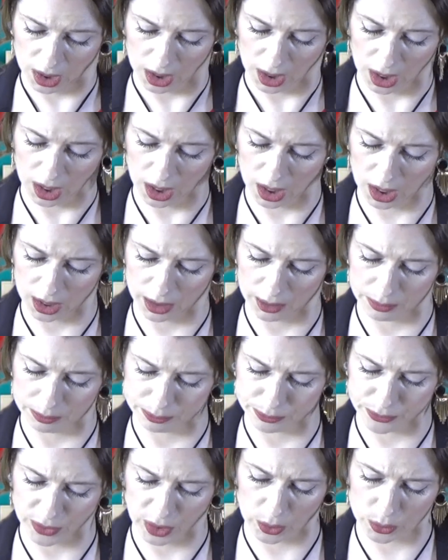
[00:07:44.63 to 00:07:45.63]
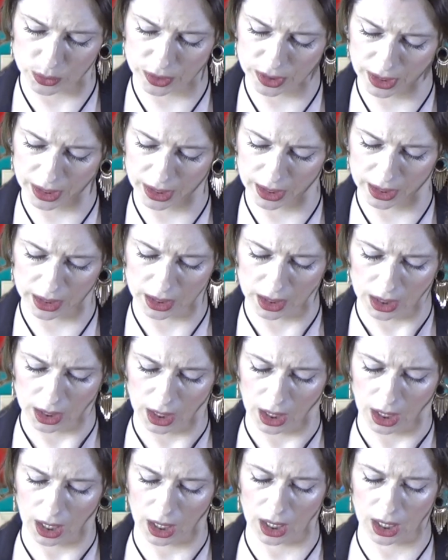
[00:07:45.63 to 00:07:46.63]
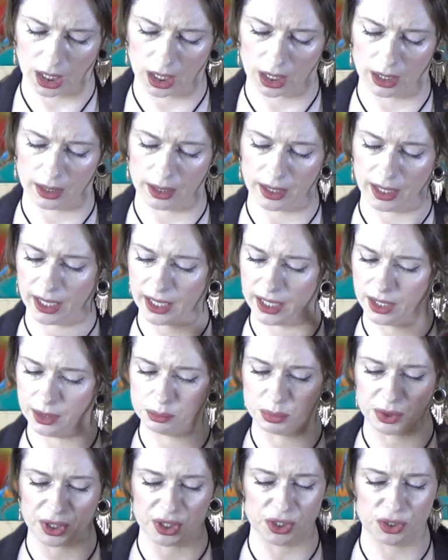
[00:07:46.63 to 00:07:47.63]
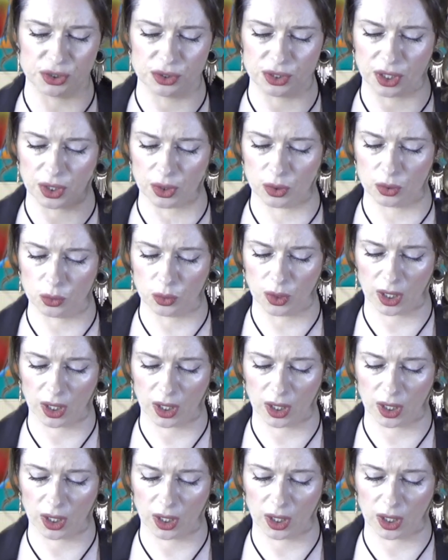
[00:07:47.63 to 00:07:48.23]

Um, okay, uh, and, but you know,